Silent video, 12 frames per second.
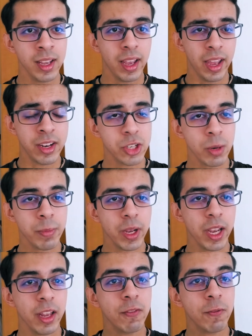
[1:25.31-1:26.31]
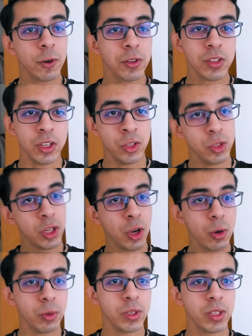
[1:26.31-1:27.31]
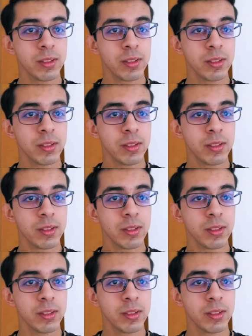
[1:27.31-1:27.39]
and jump headfirst into the code?